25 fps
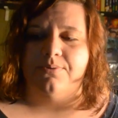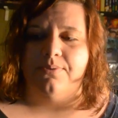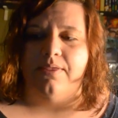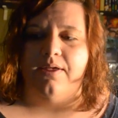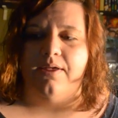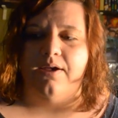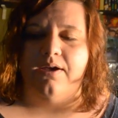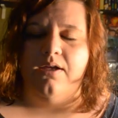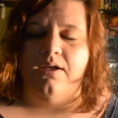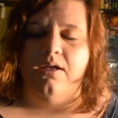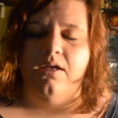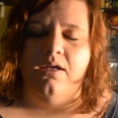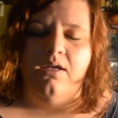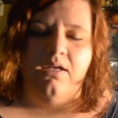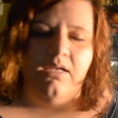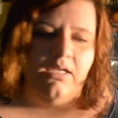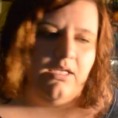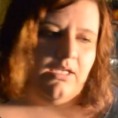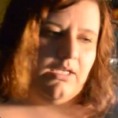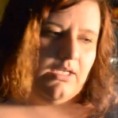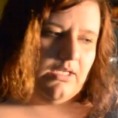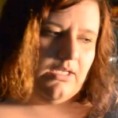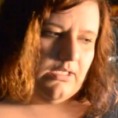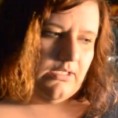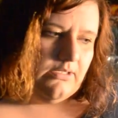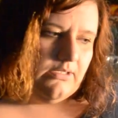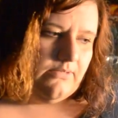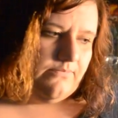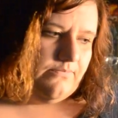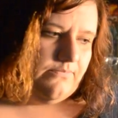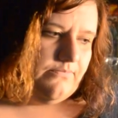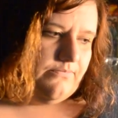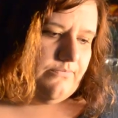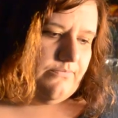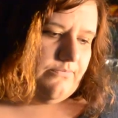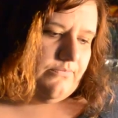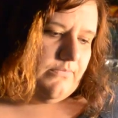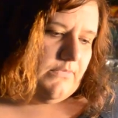
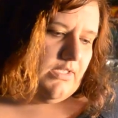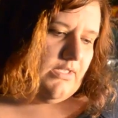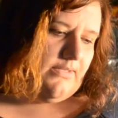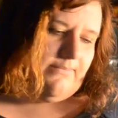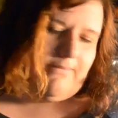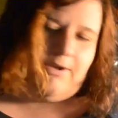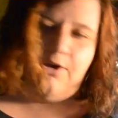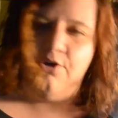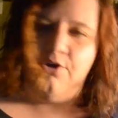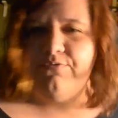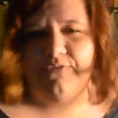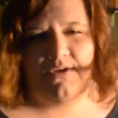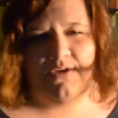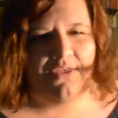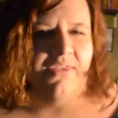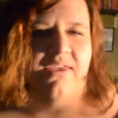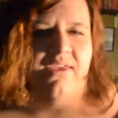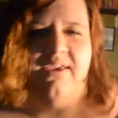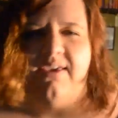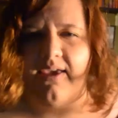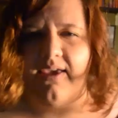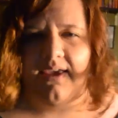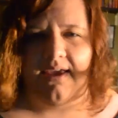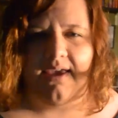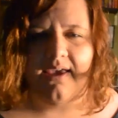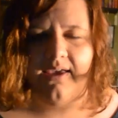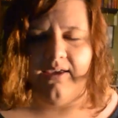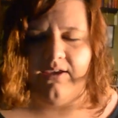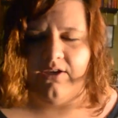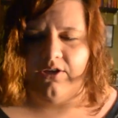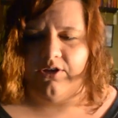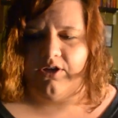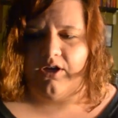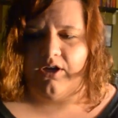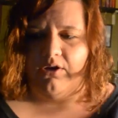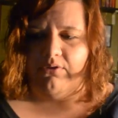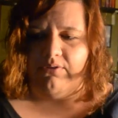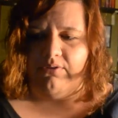am I overthinking it, you know,